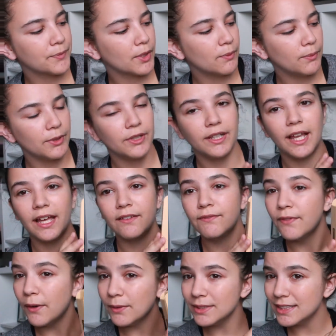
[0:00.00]
wooden
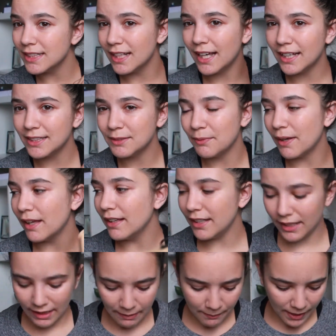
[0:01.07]
headphones as well
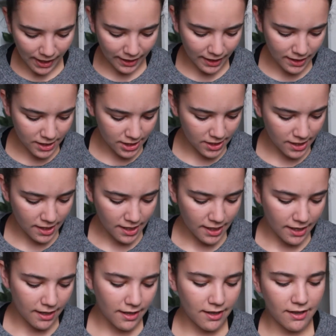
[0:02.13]
in that package,
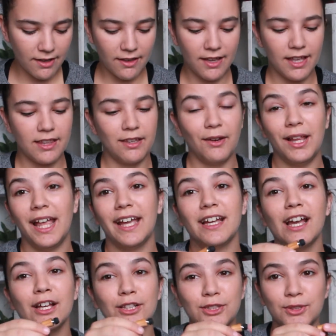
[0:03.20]
and they're
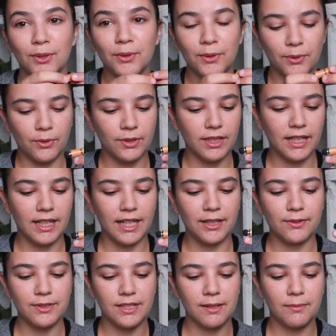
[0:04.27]
so cool, and I
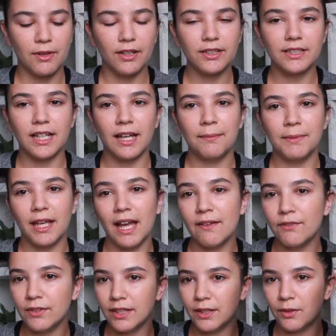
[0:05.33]
use them all the time. They
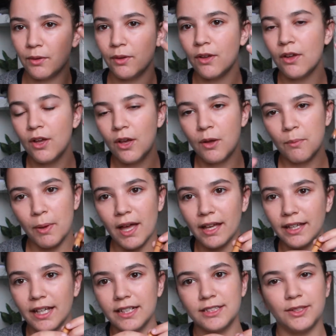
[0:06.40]
have a little
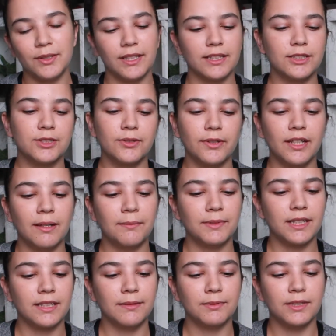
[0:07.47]
pocket so you can store them,
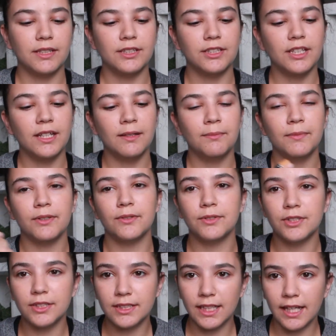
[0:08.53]
take them to the gym, and they're
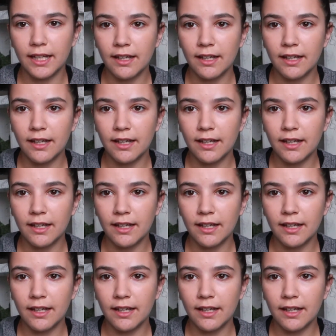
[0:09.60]
just